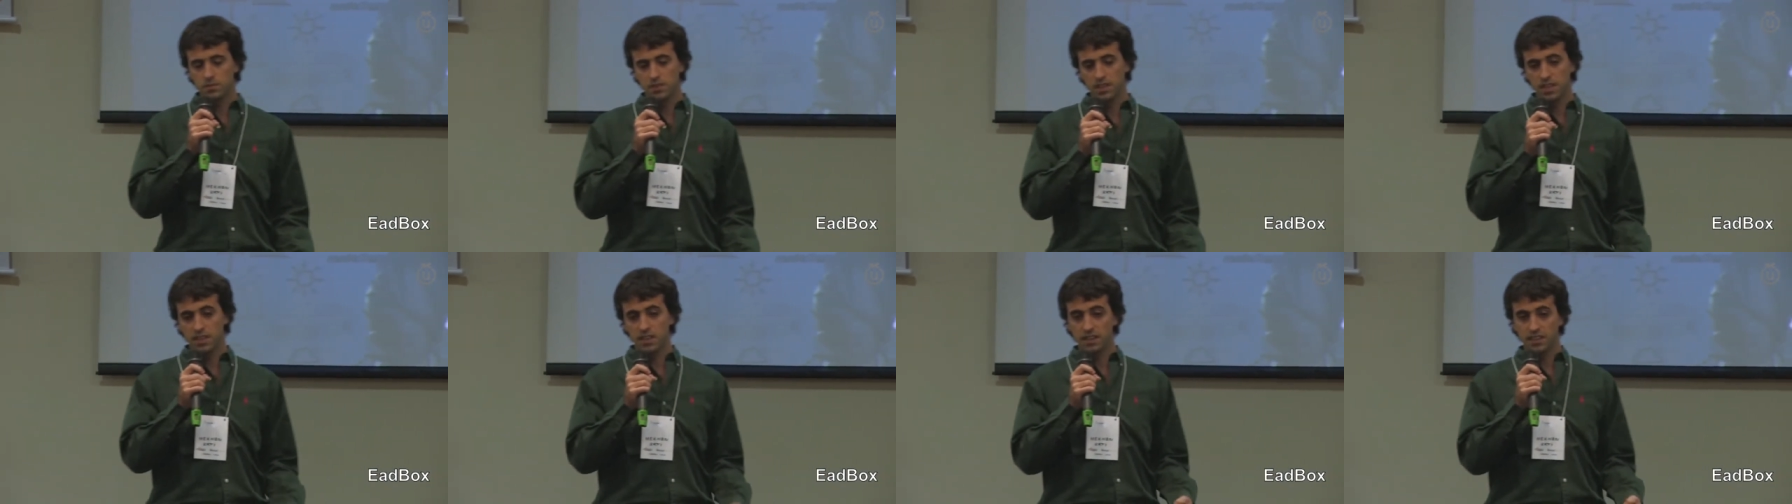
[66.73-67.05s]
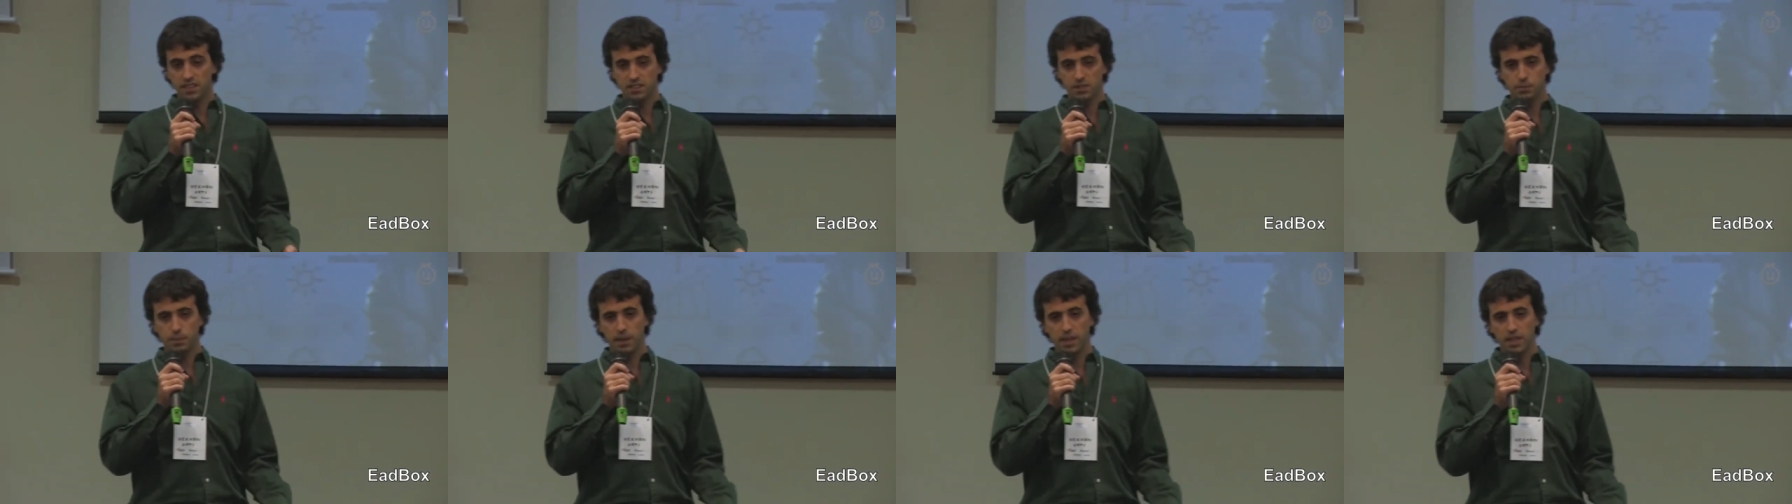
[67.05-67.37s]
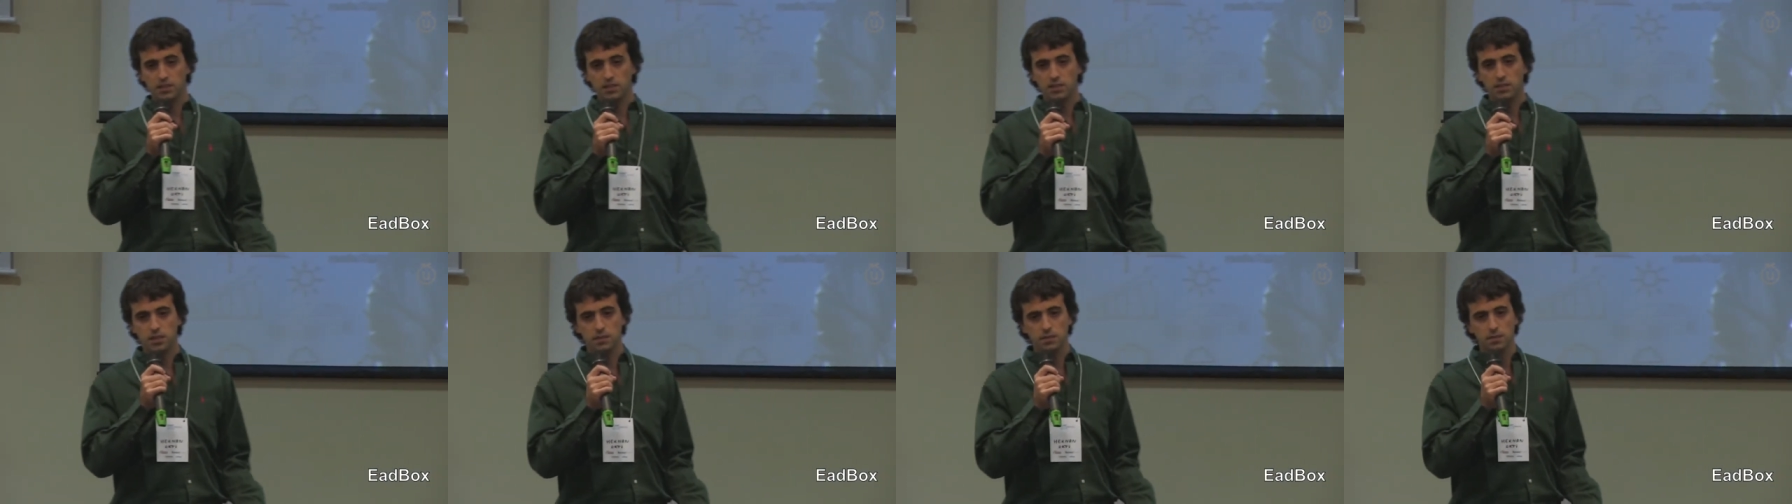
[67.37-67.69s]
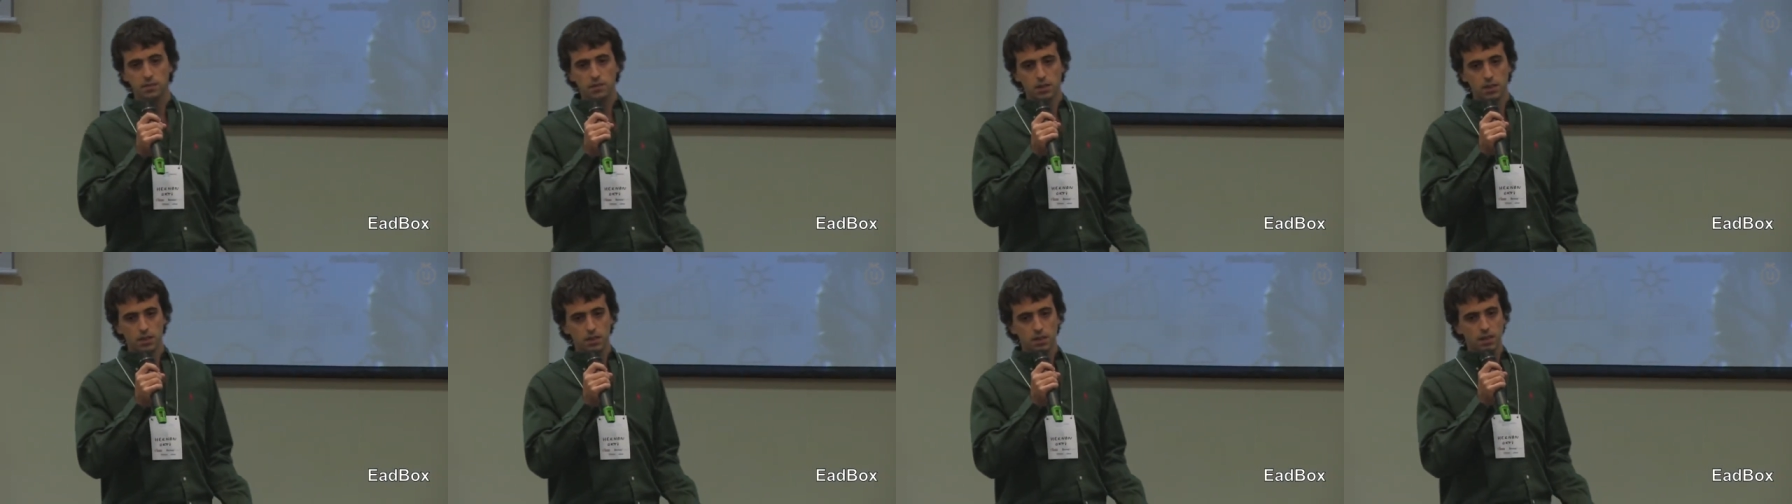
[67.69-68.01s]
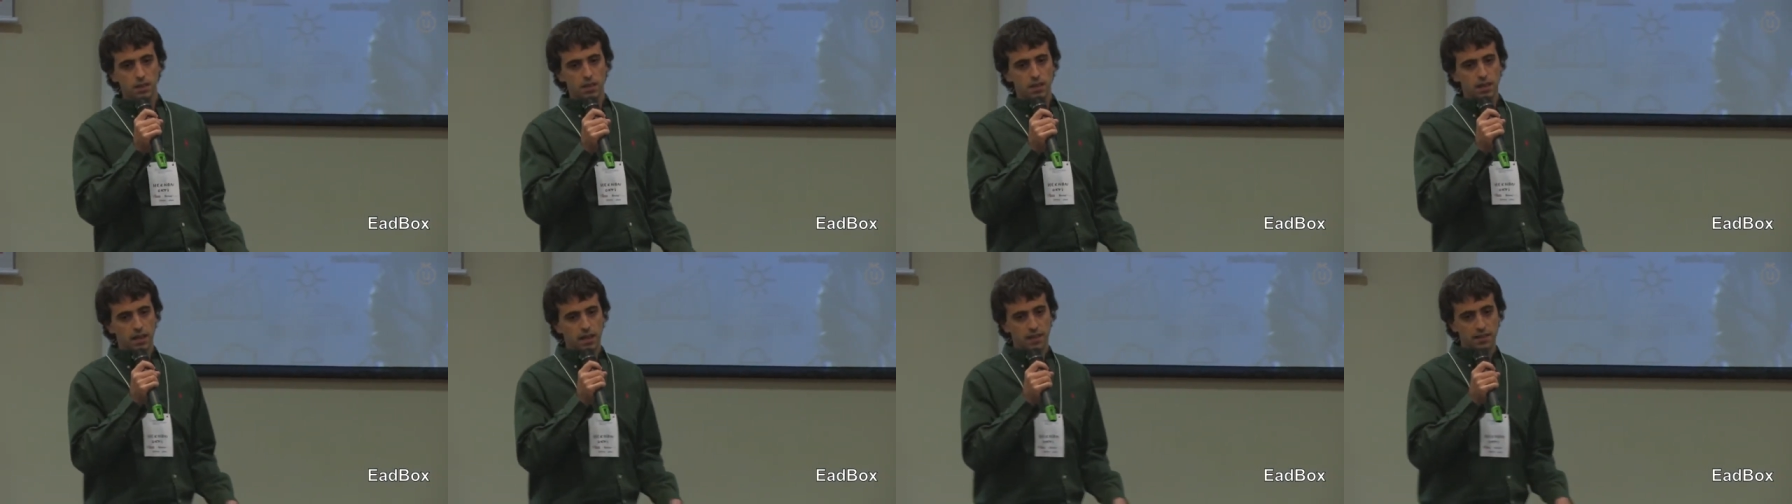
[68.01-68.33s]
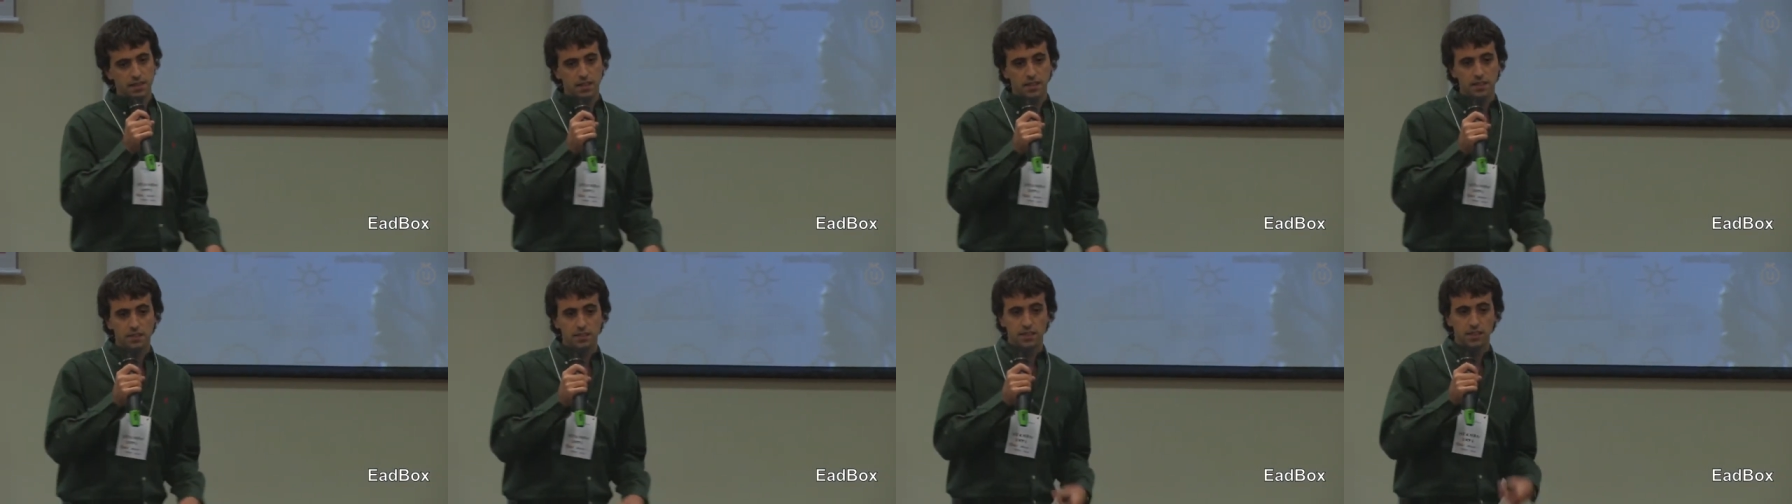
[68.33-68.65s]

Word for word: They are expensive and they